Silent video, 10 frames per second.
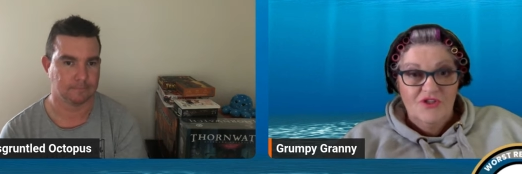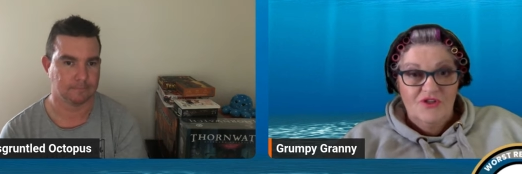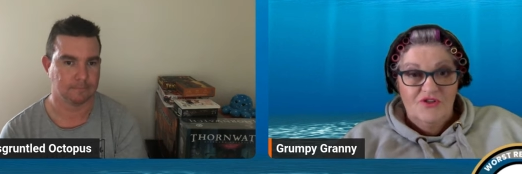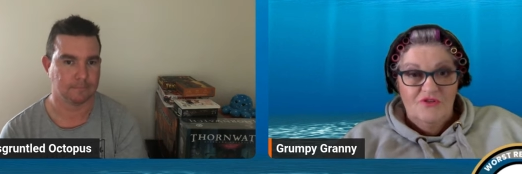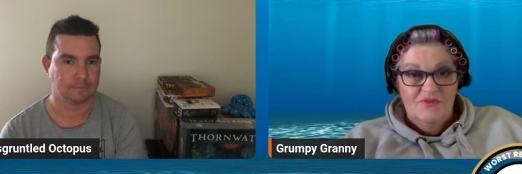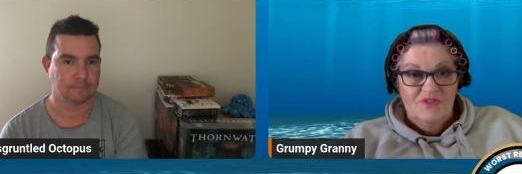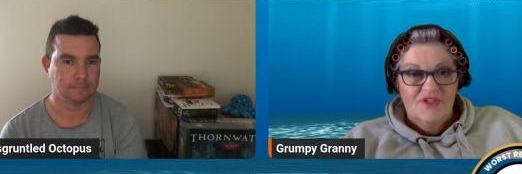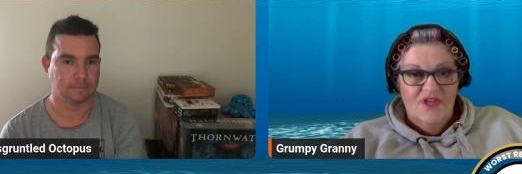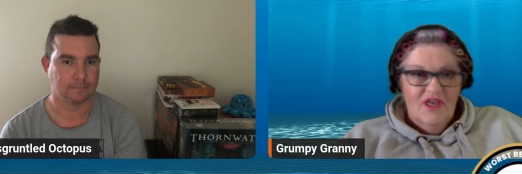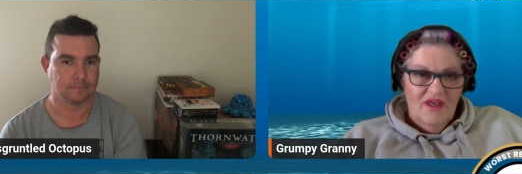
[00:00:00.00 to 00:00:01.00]
Speaker 1: YouTubers.
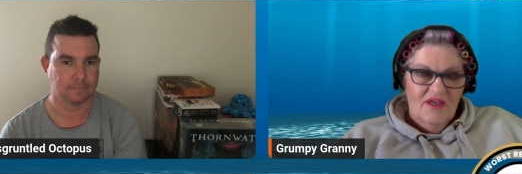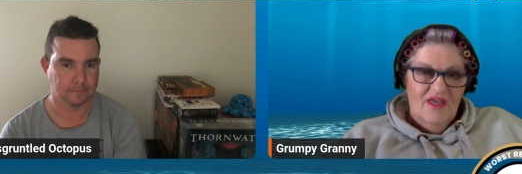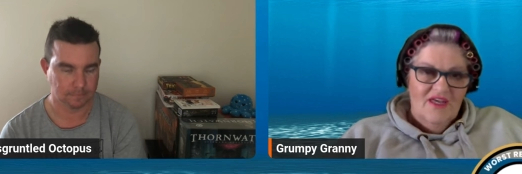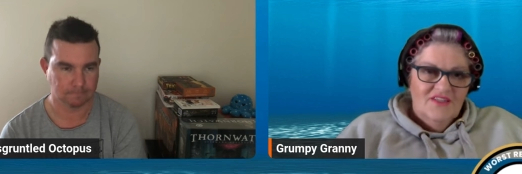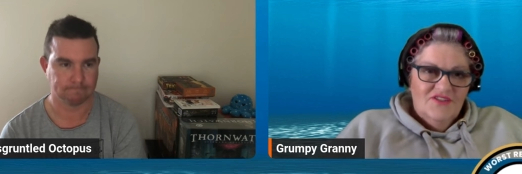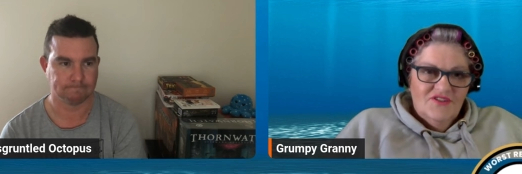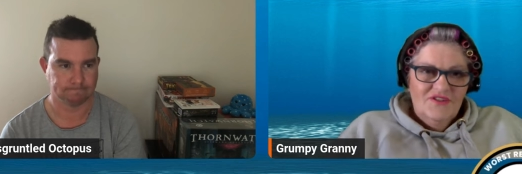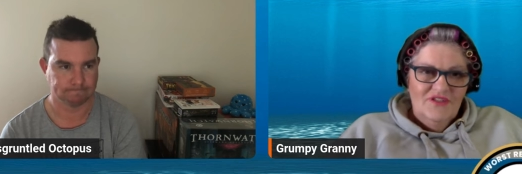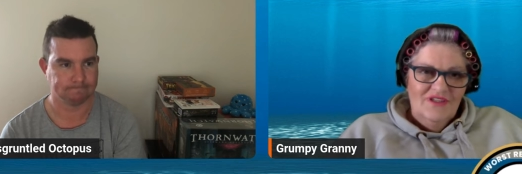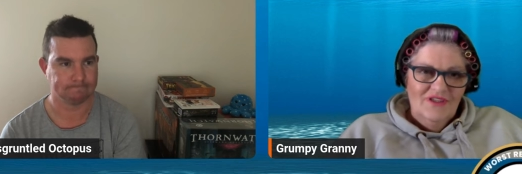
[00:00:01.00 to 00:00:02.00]
And
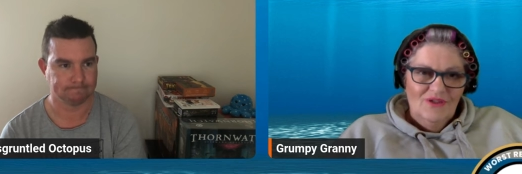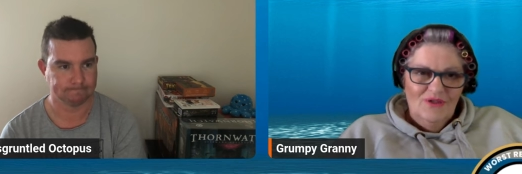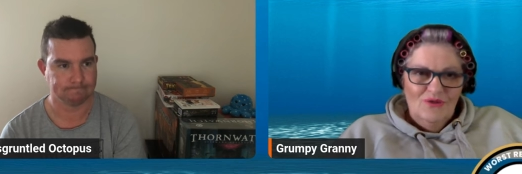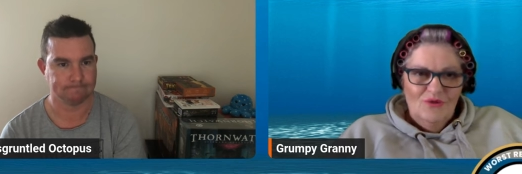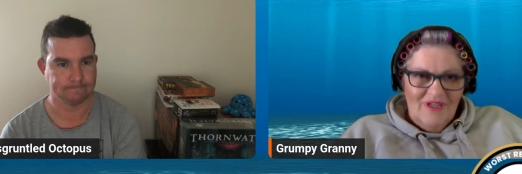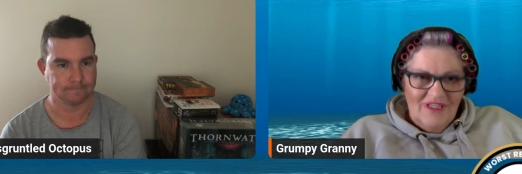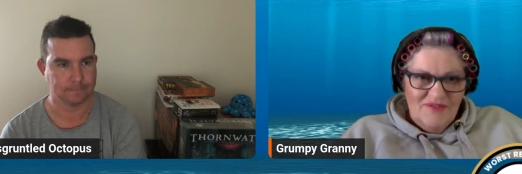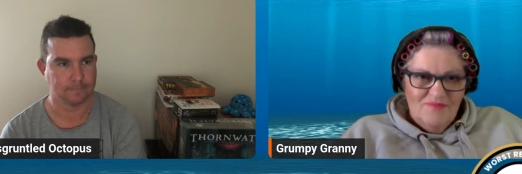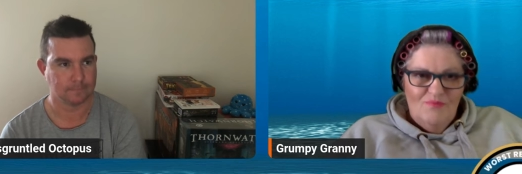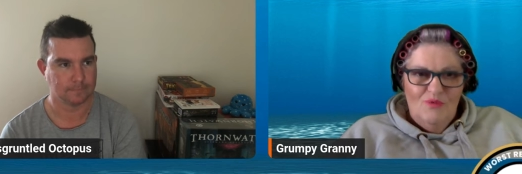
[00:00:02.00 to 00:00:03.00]
look, it
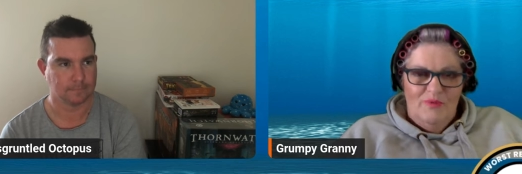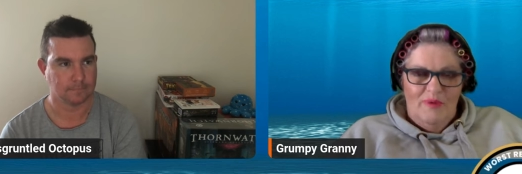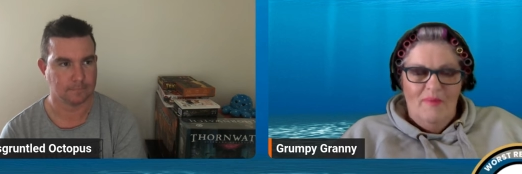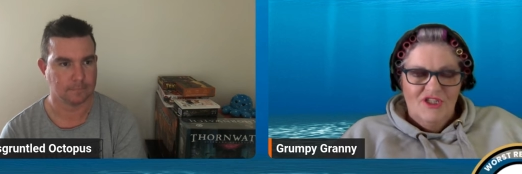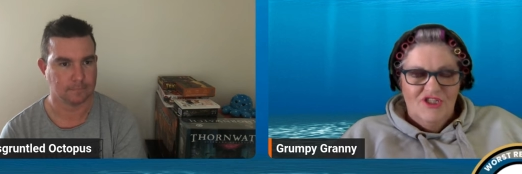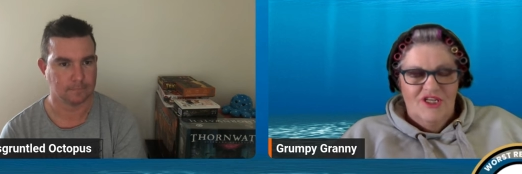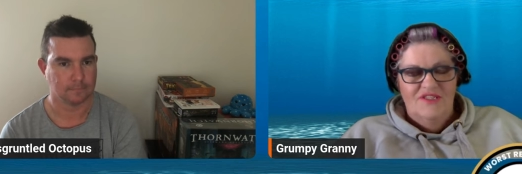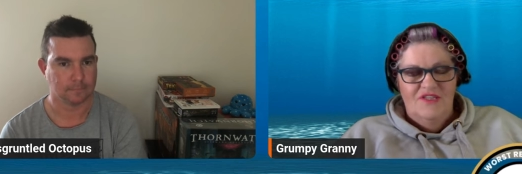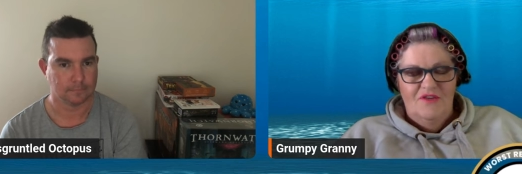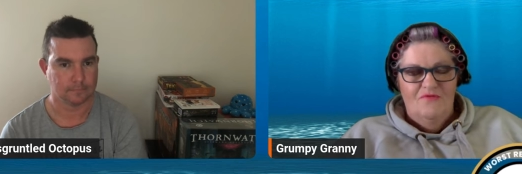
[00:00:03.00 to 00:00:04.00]
would be much
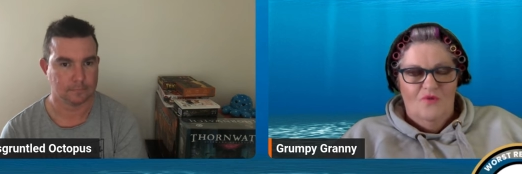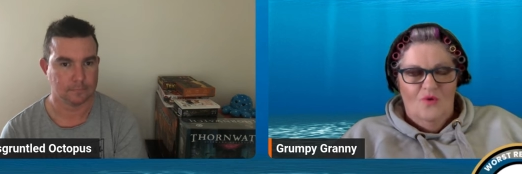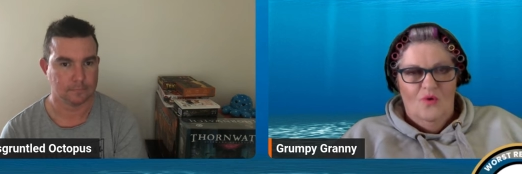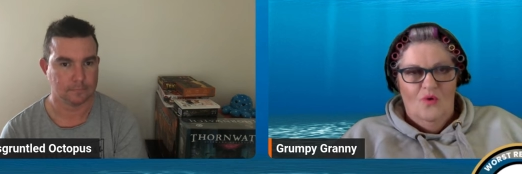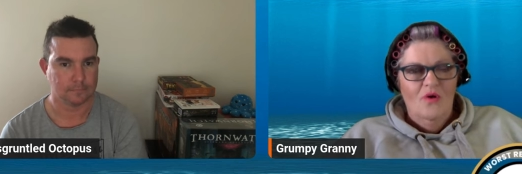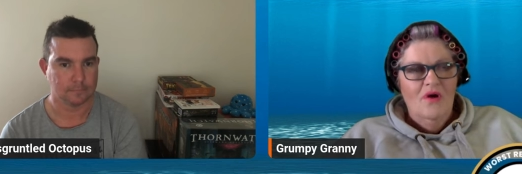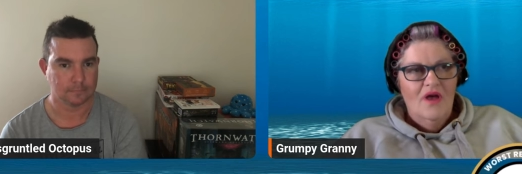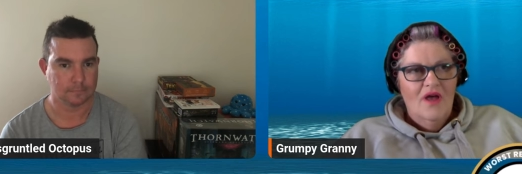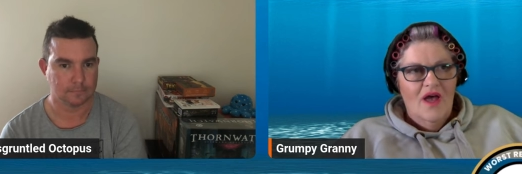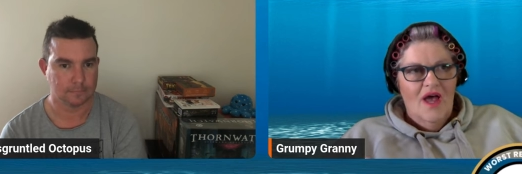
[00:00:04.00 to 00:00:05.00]
easier for
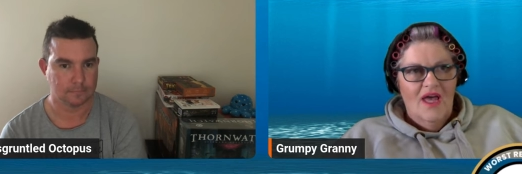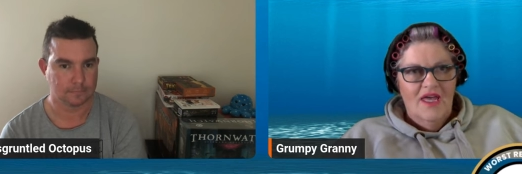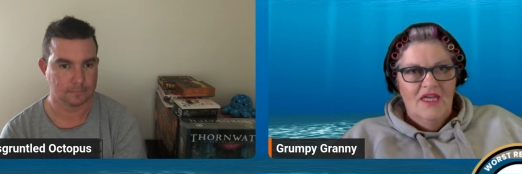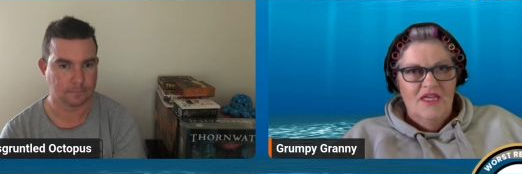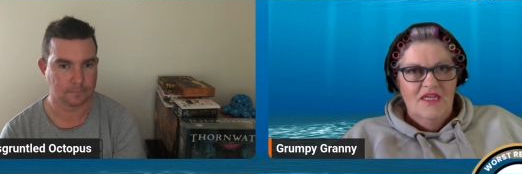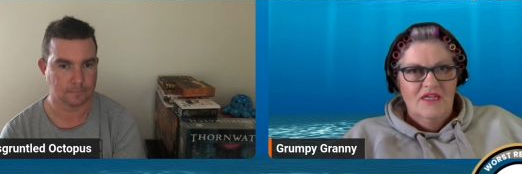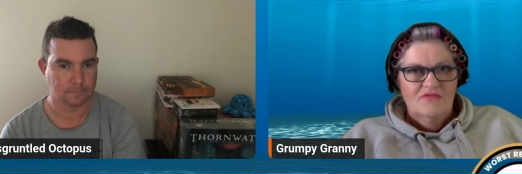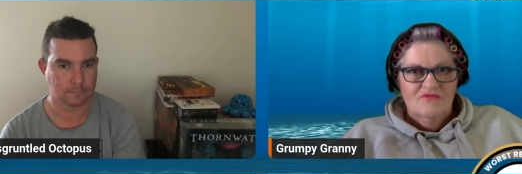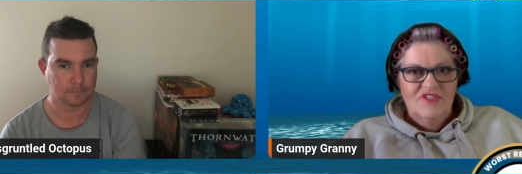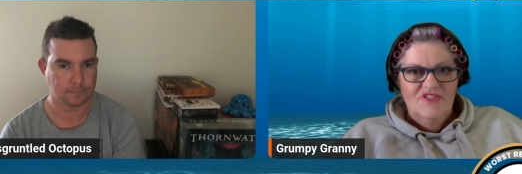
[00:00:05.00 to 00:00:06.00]
a
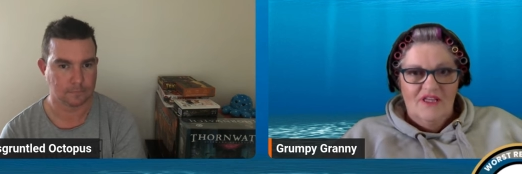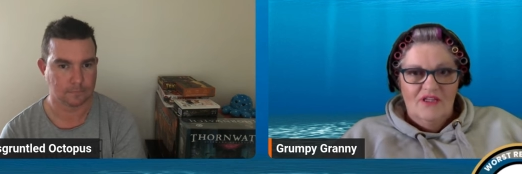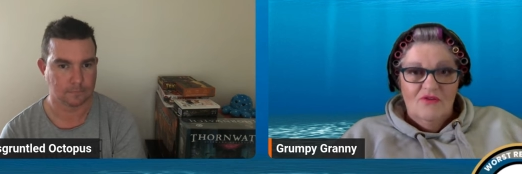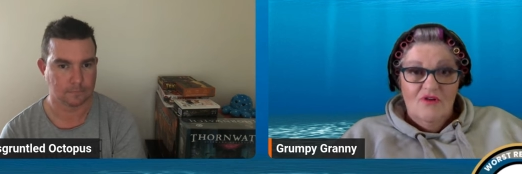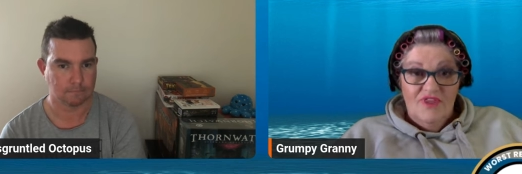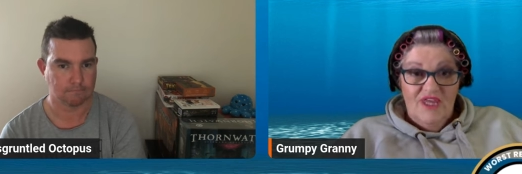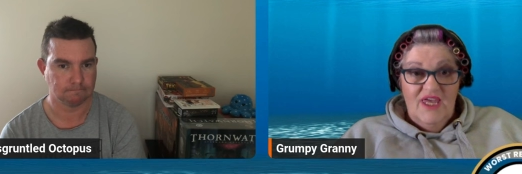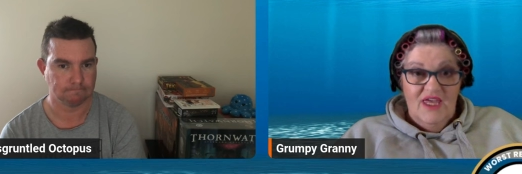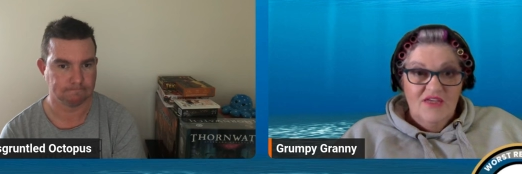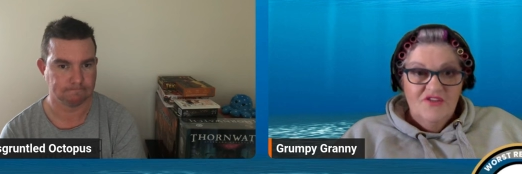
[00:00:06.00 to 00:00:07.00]
reseller over
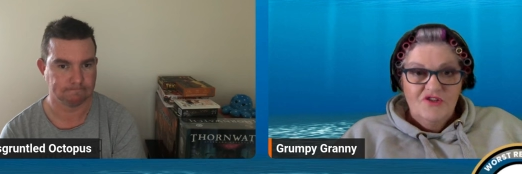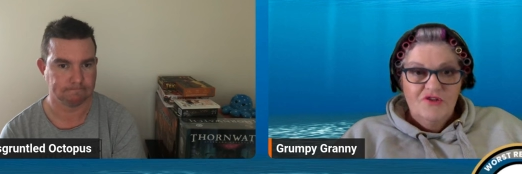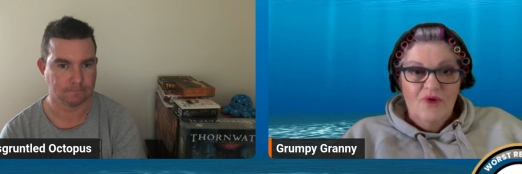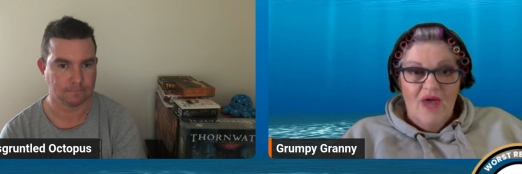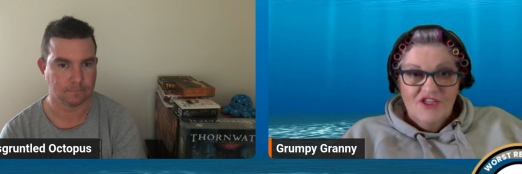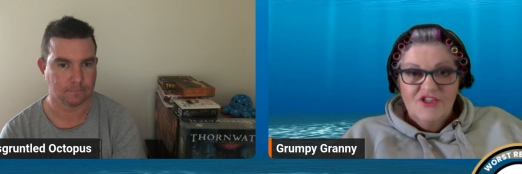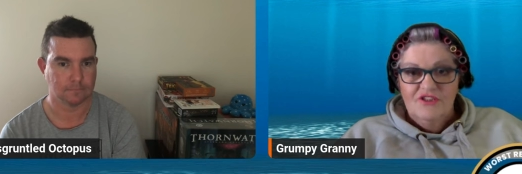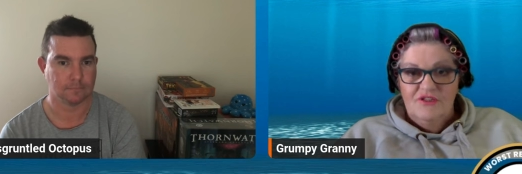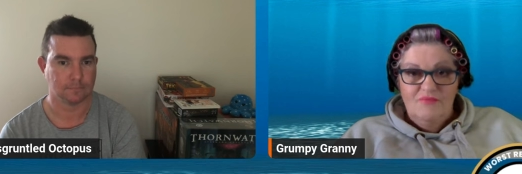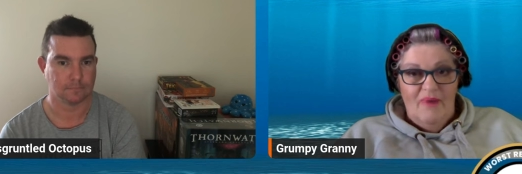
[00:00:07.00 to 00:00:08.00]
there to
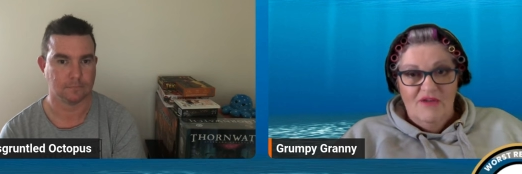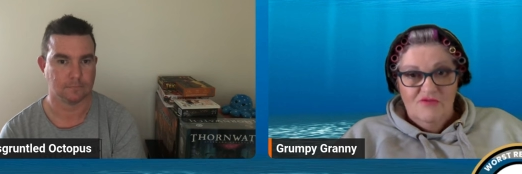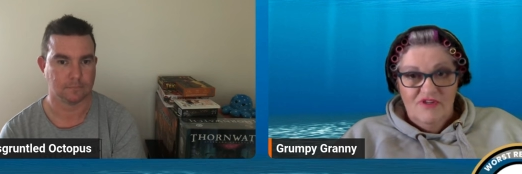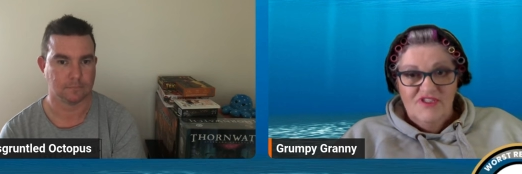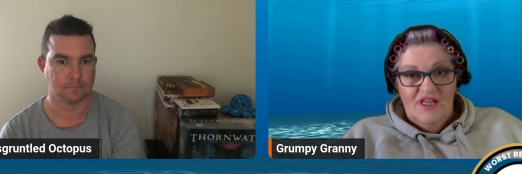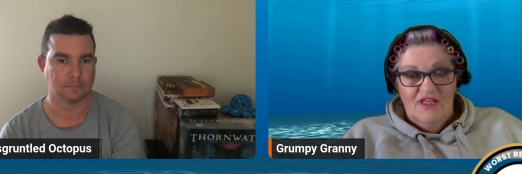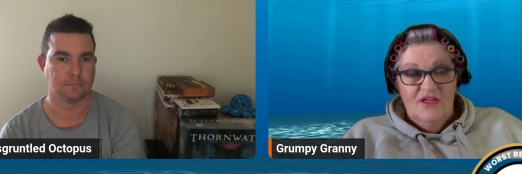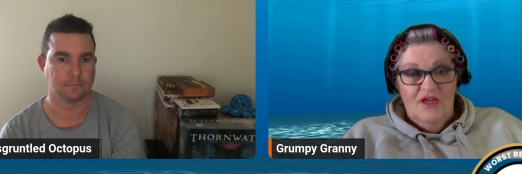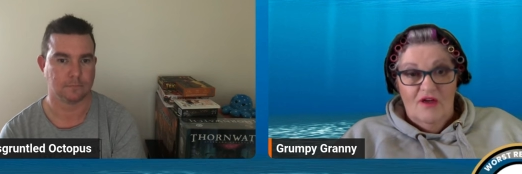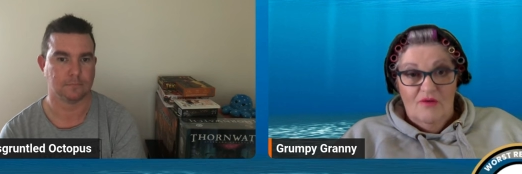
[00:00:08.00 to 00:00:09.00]
actually make
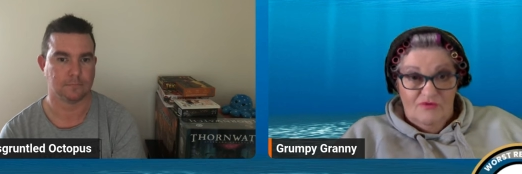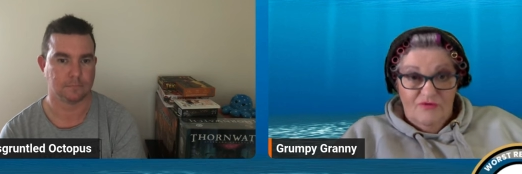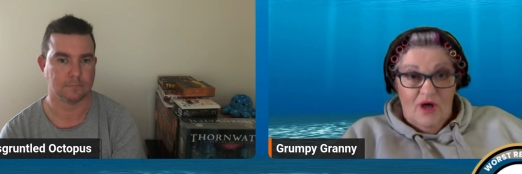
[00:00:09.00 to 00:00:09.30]
reselling a,